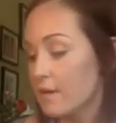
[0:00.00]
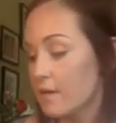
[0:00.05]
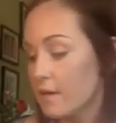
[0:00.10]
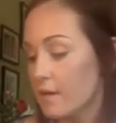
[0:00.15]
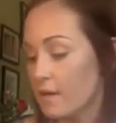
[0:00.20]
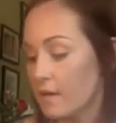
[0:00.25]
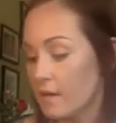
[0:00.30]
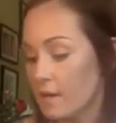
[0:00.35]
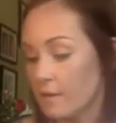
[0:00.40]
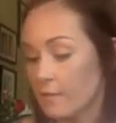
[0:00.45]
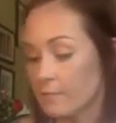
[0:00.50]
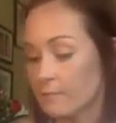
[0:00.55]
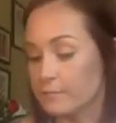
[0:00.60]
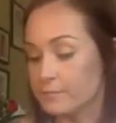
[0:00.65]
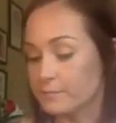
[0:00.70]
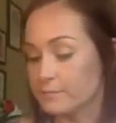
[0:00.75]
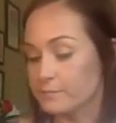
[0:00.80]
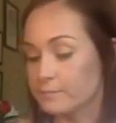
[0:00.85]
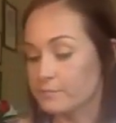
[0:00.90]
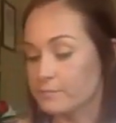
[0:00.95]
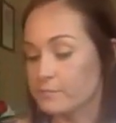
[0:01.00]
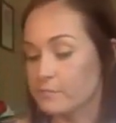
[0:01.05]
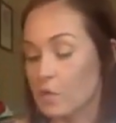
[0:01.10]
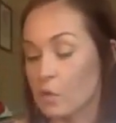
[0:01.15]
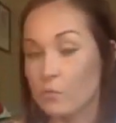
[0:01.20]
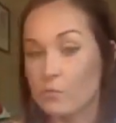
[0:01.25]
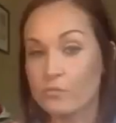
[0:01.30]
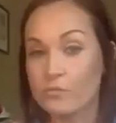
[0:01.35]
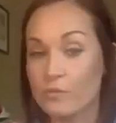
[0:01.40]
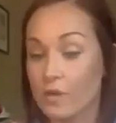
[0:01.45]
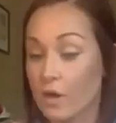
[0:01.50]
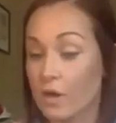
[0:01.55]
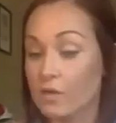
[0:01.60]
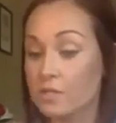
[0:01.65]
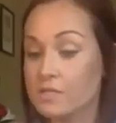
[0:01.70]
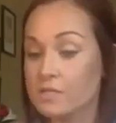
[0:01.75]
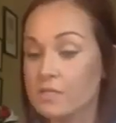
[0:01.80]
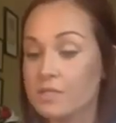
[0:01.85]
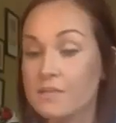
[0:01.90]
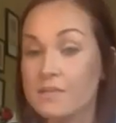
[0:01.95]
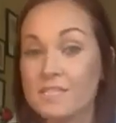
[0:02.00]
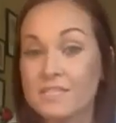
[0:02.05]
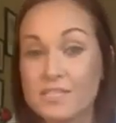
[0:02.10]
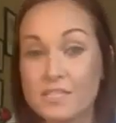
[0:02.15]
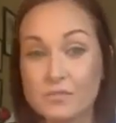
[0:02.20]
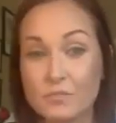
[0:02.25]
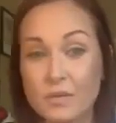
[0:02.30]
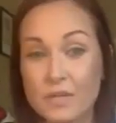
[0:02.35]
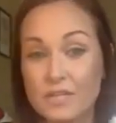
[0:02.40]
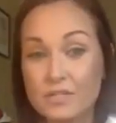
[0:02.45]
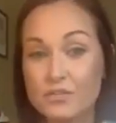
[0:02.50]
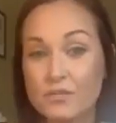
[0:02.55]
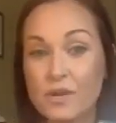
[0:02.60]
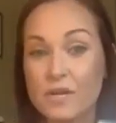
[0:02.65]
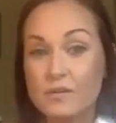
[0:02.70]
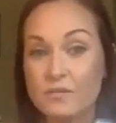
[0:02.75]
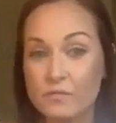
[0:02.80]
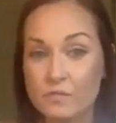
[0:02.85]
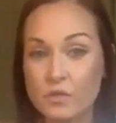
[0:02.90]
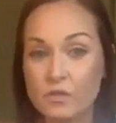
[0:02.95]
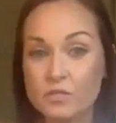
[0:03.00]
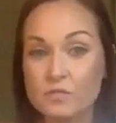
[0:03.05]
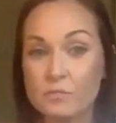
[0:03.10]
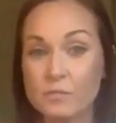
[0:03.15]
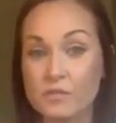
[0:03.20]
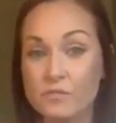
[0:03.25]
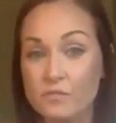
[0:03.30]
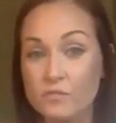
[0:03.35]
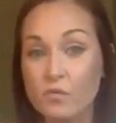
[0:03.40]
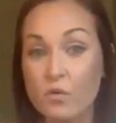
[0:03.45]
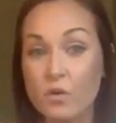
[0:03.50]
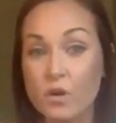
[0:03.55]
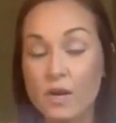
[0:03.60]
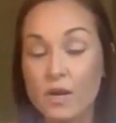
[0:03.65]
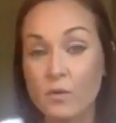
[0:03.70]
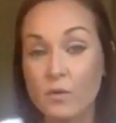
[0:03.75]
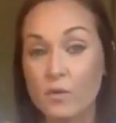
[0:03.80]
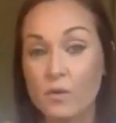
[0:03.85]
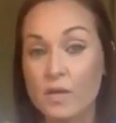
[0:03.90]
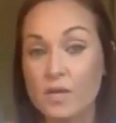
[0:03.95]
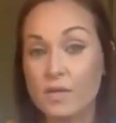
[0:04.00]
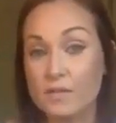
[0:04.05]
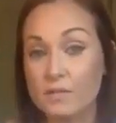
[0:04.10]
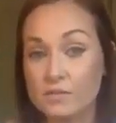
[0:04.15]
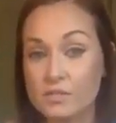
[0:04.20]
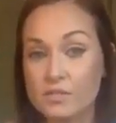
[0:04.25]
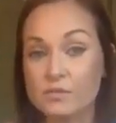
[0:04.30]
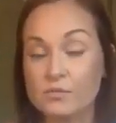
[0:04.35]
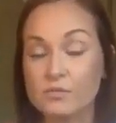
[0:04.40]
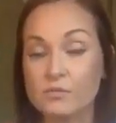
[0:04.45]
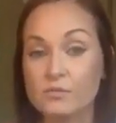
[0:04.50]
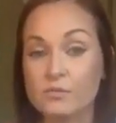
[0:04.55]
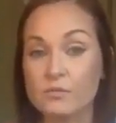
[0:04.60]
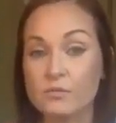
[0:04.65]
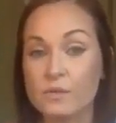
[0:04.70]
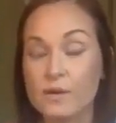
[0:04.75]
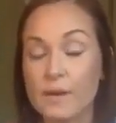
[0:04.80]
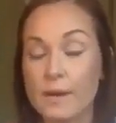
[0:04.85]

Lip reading: Honestly, this is what I tried first before I went into,